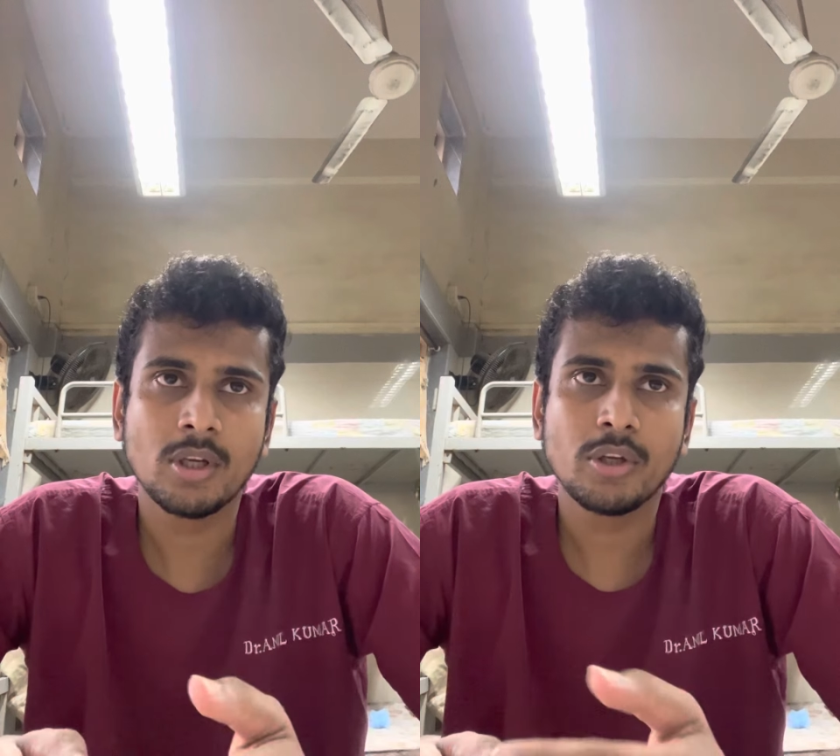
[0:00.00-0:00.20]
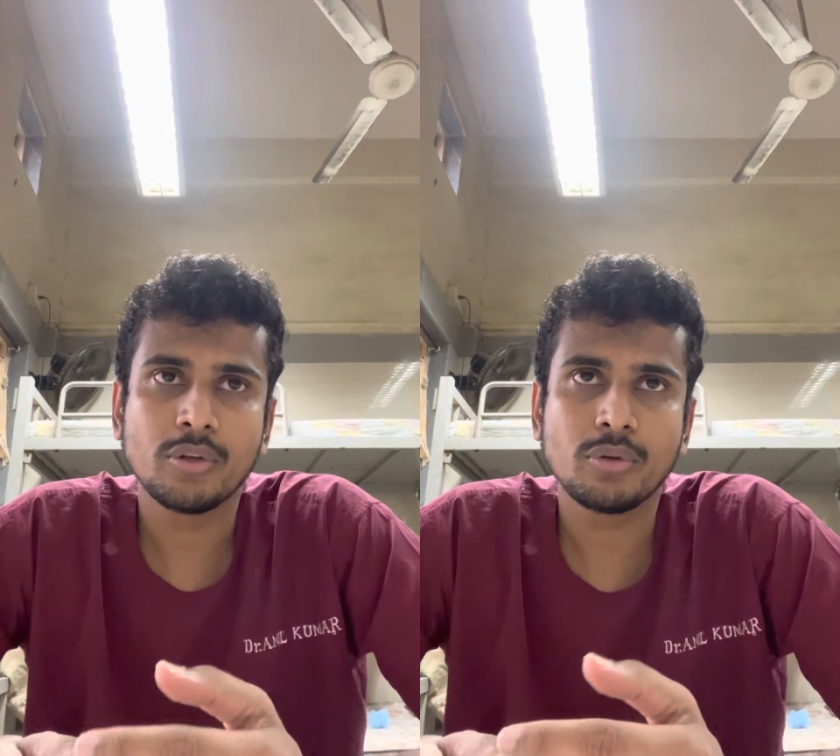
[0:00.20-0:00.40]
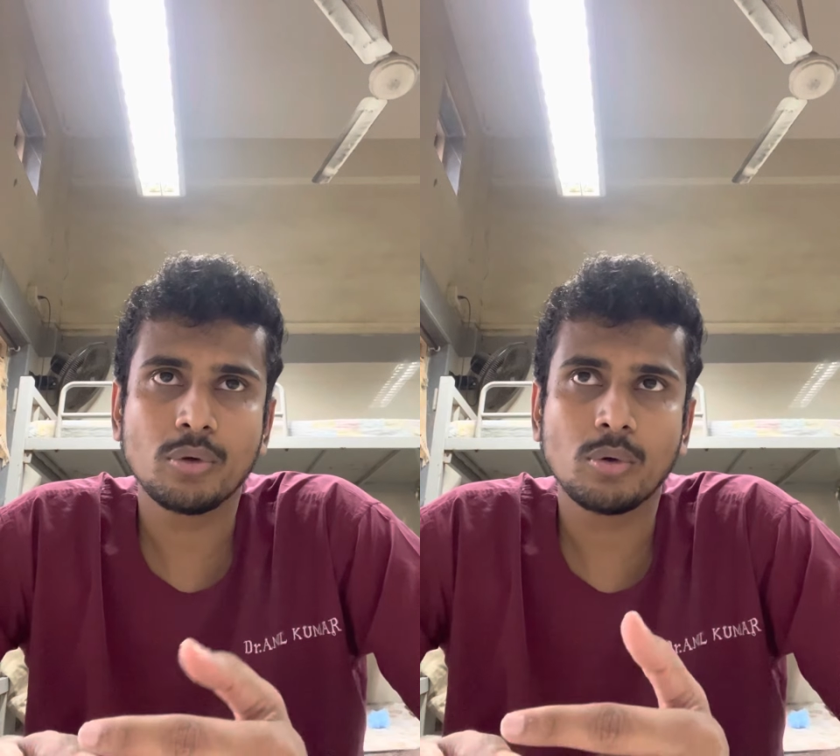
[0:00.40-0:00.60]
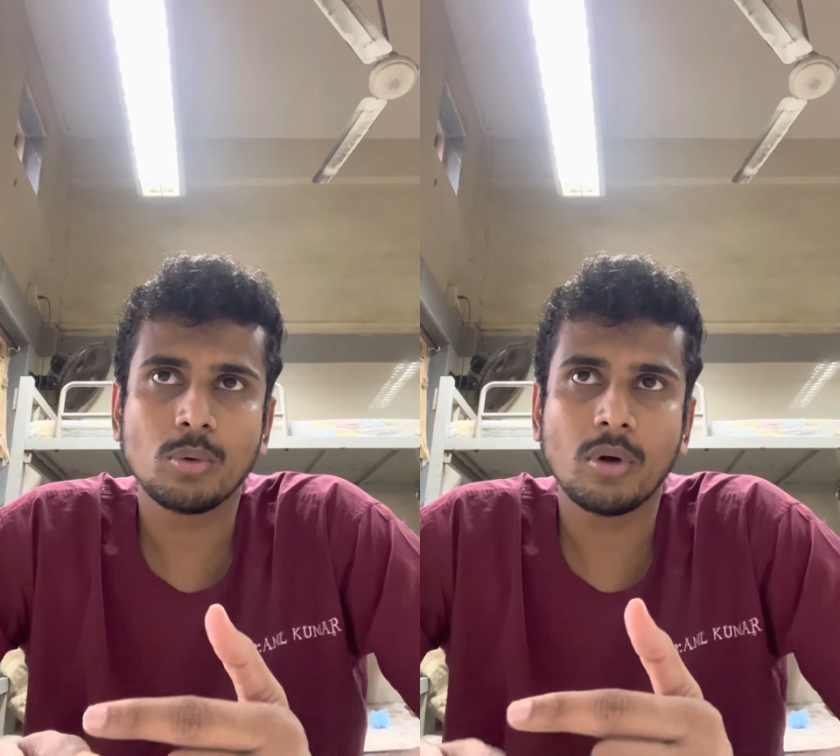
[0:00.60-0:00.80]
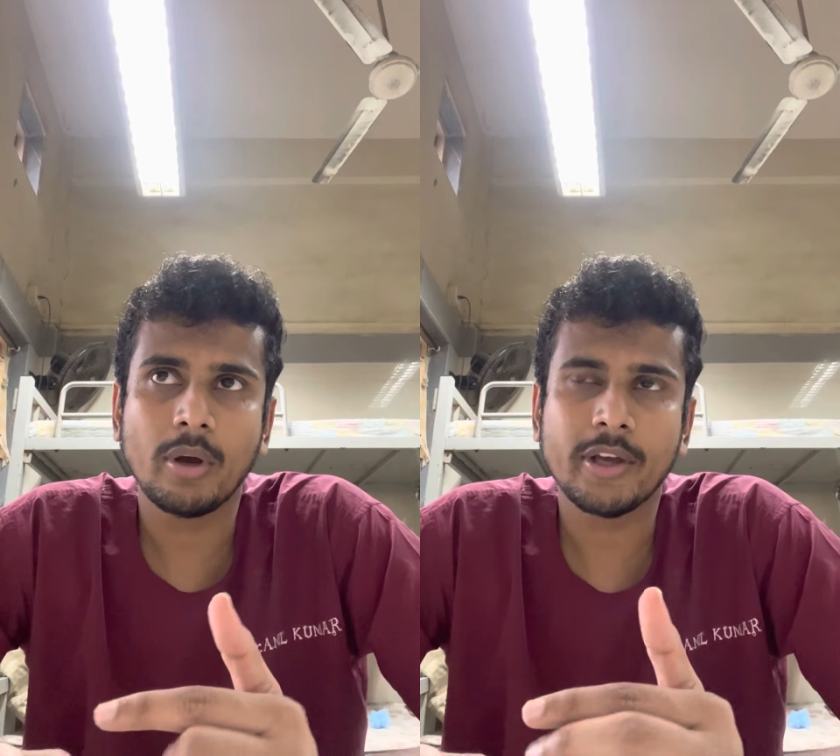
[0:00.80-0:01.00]
So
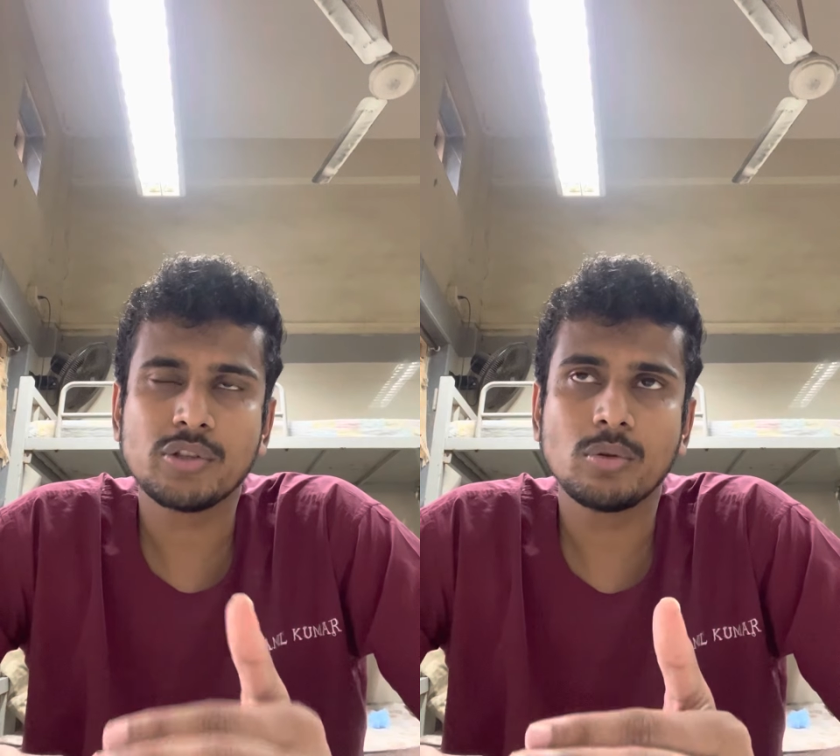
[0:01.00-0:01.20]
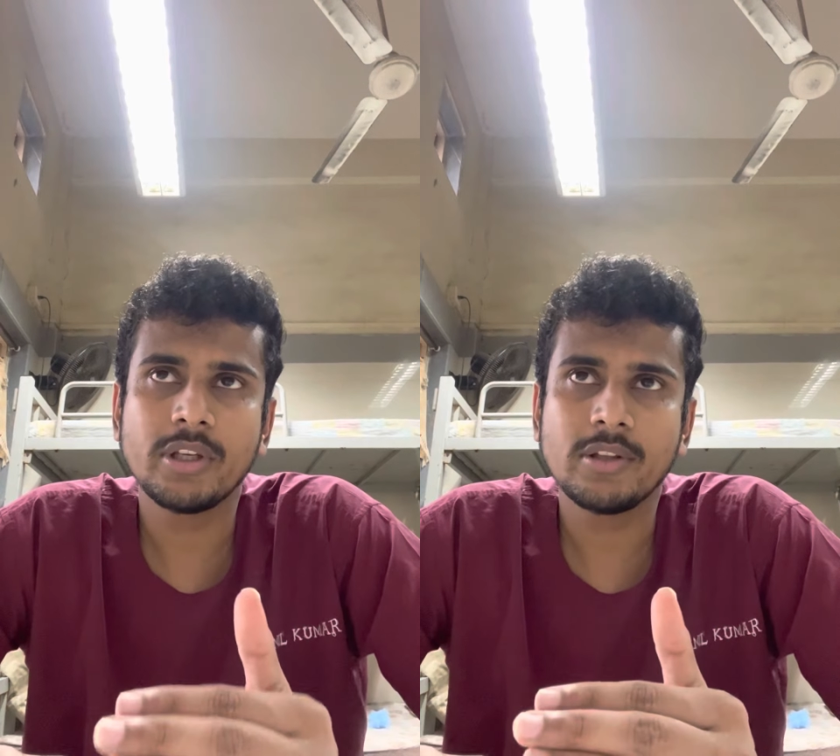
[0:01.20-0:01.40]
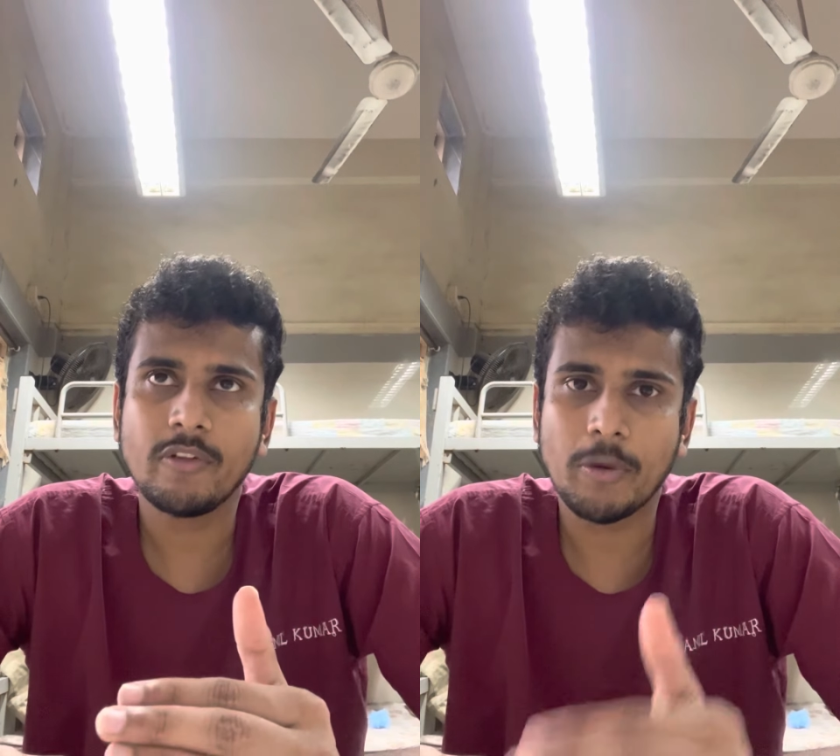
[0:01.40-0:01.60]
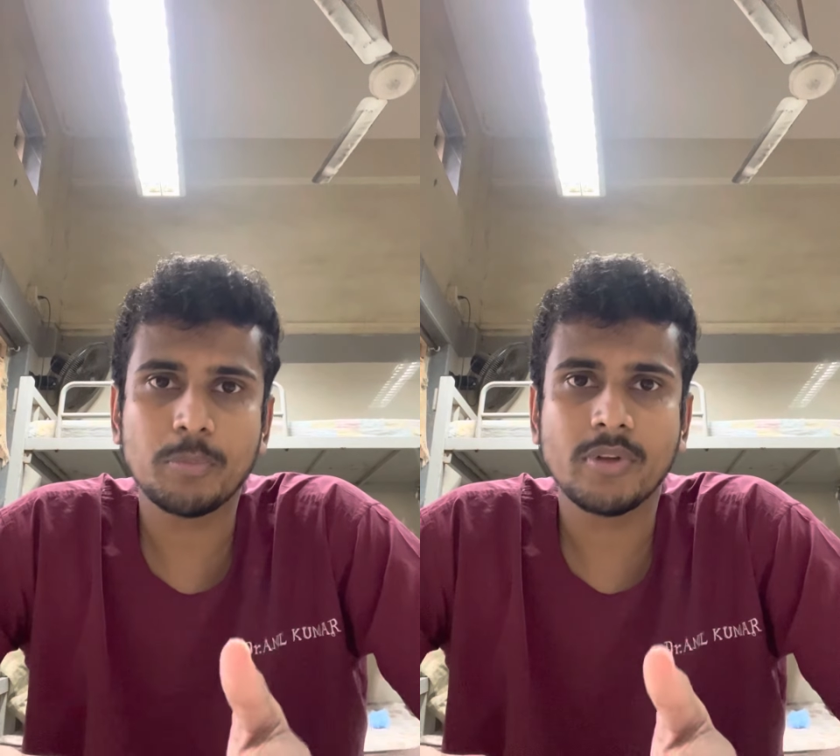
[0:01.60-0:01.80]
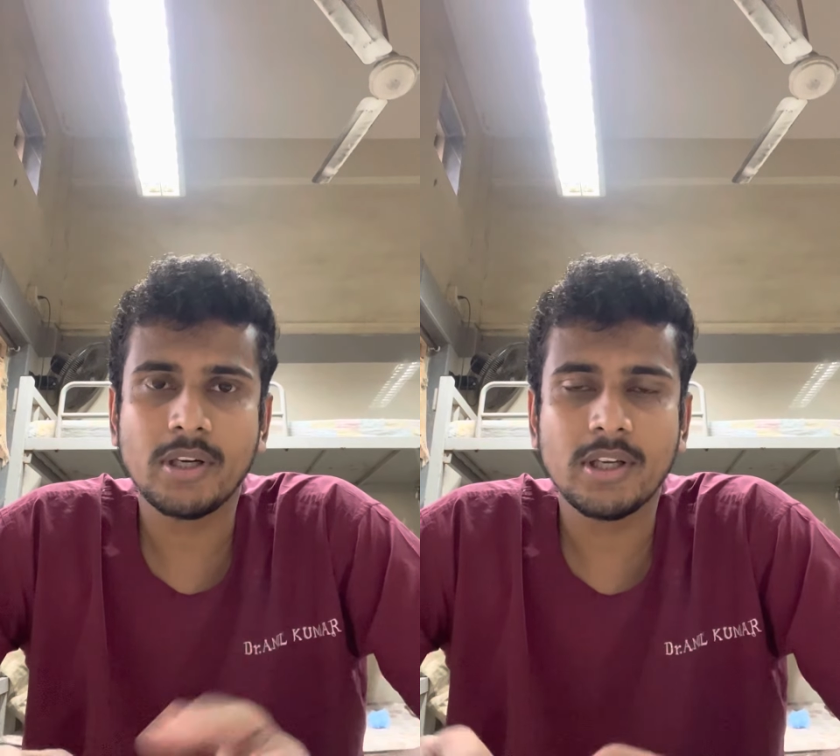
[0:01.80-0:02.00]
actually in the
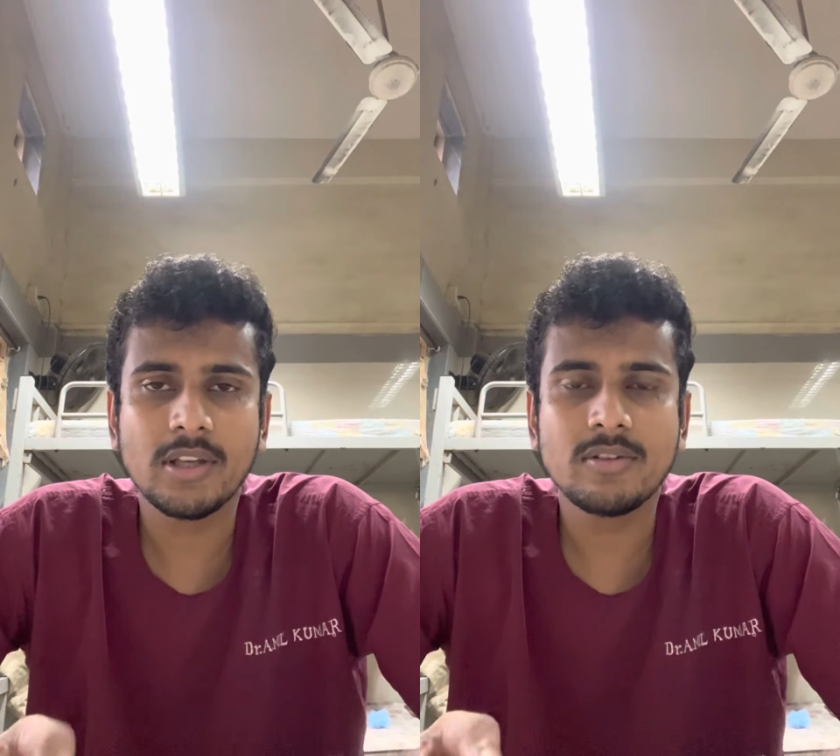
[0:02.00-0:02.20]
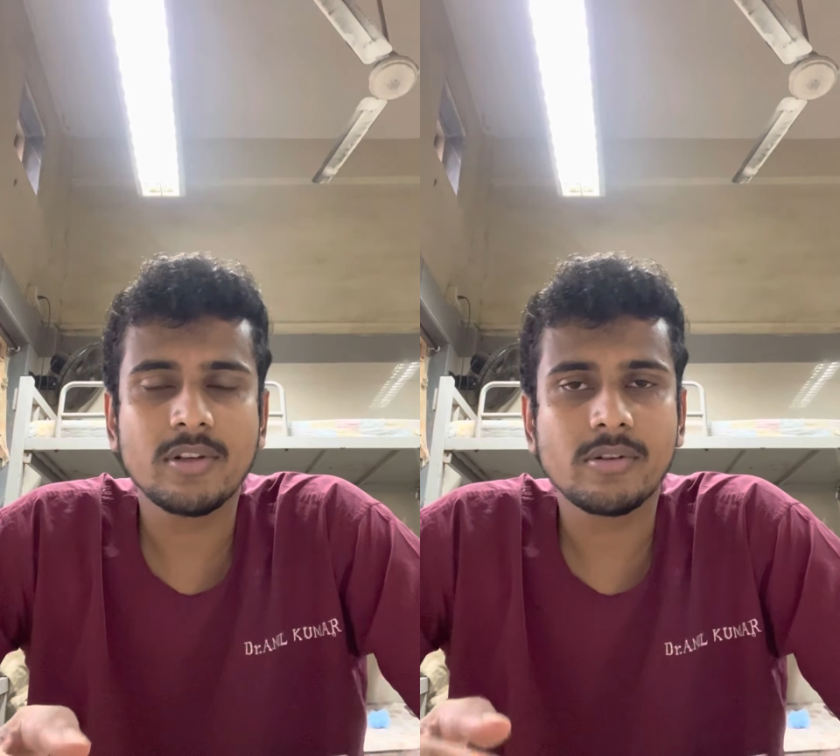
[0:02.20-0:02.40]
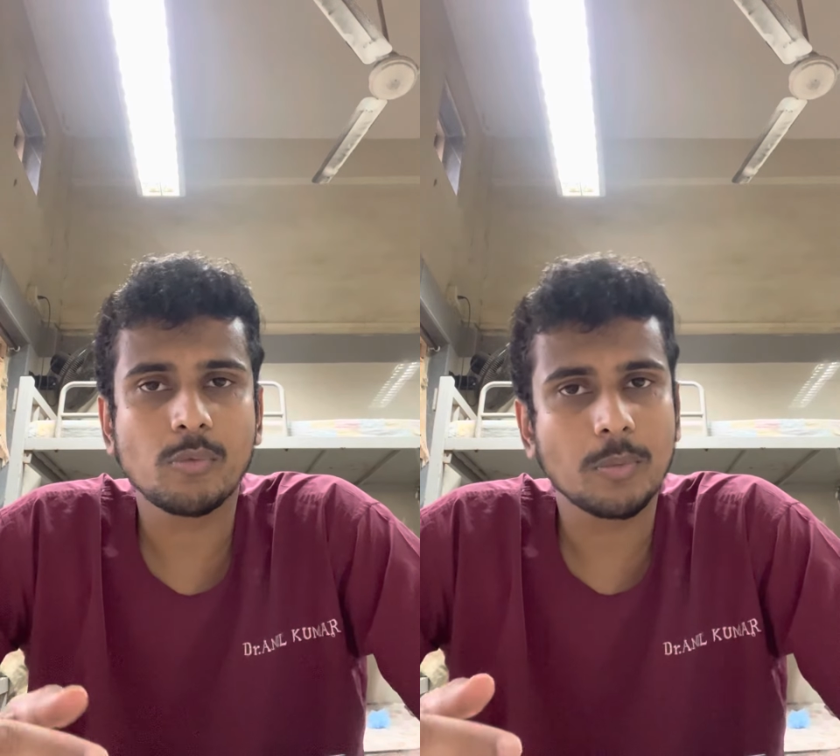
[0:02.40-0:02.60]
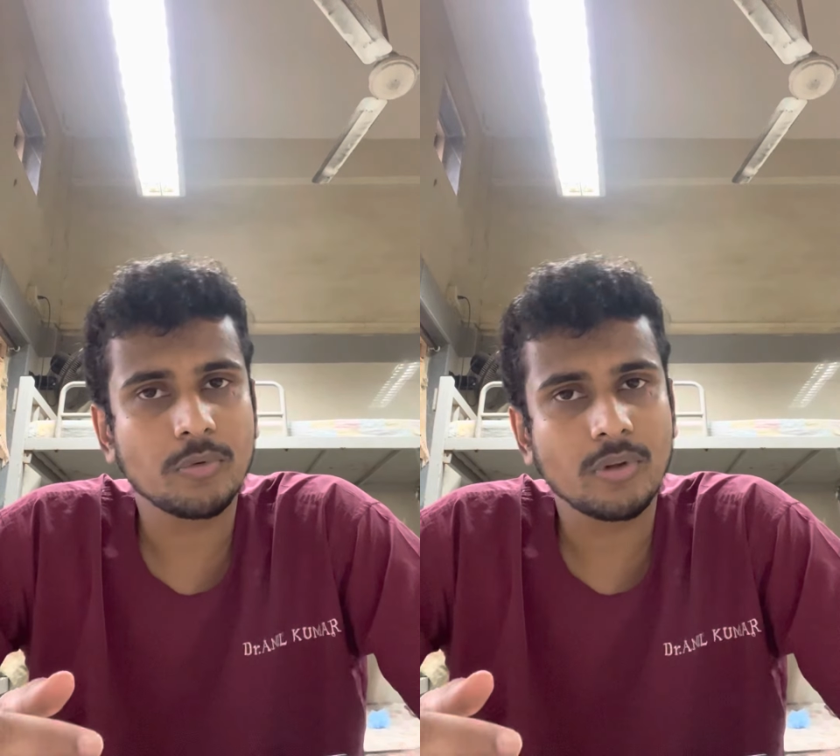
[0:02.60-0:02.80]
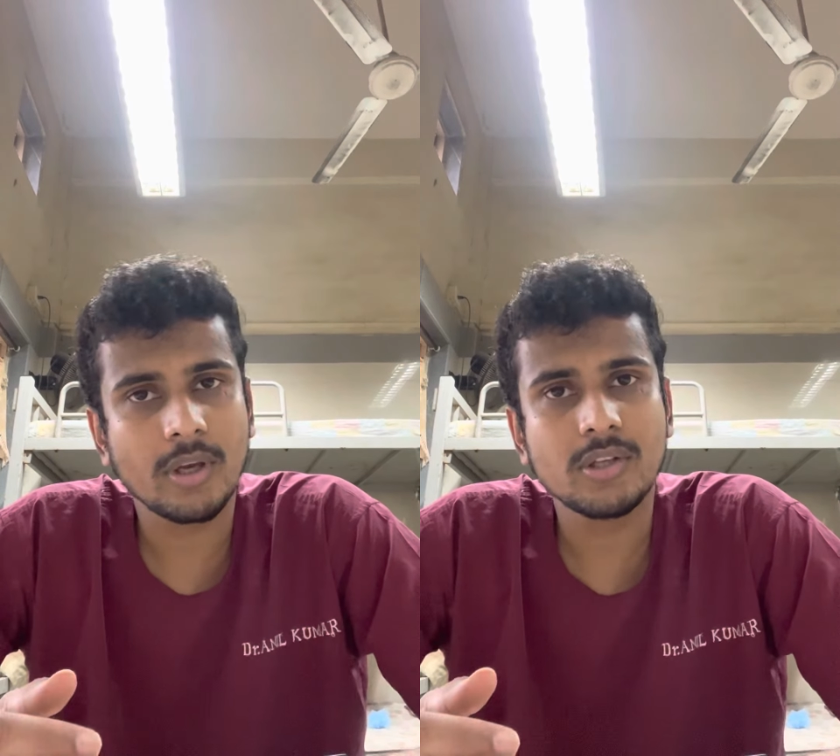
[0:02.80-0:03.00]
website, ESSM
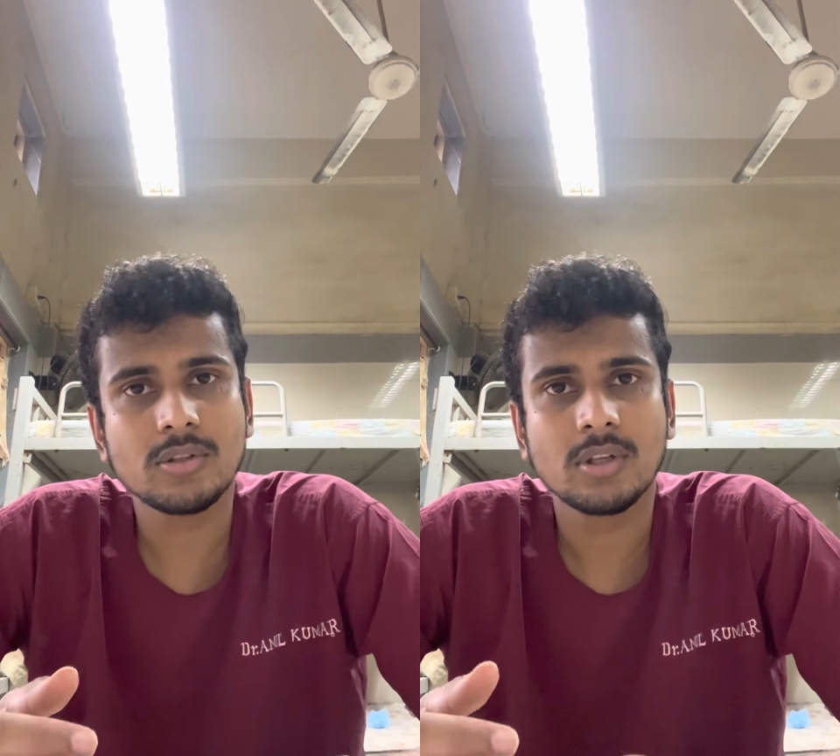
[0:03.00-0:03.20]
website,